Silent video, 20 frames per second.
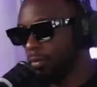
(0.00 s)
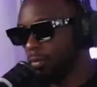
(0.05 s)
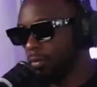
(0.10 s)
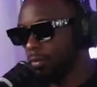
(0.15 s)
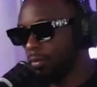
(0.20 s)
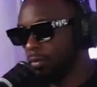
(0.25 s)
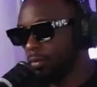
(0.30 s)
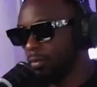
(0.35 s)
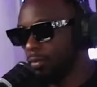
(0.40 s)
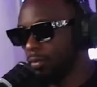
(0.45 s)

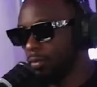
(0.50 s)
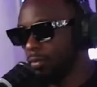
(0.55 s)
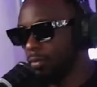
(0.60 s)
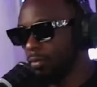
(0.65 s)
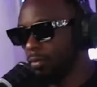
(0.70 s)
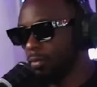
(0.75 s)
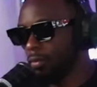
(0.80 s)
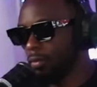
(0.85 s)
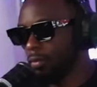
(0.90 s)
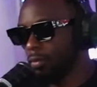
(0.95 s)

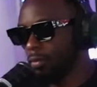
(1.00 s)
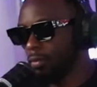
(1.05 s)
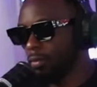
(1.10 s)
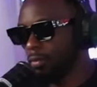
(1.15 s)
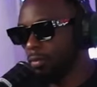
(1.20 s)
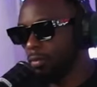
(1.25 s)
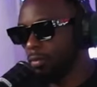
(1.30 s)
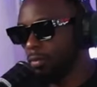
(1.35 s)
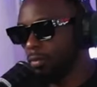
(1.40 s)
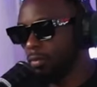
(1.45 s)

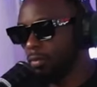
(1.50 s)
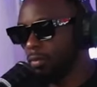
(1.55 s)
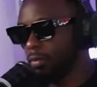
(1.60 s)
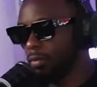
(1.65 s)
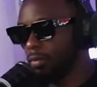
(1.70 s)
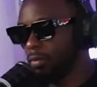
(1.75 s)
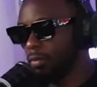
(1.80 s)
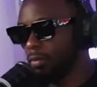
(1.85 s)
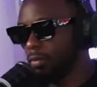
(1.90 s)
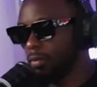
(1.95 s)

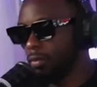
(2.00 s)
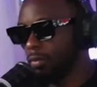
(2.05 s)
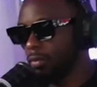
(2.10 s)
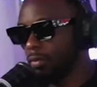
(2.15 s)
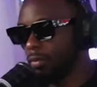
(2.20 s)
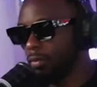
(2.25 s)
(silent)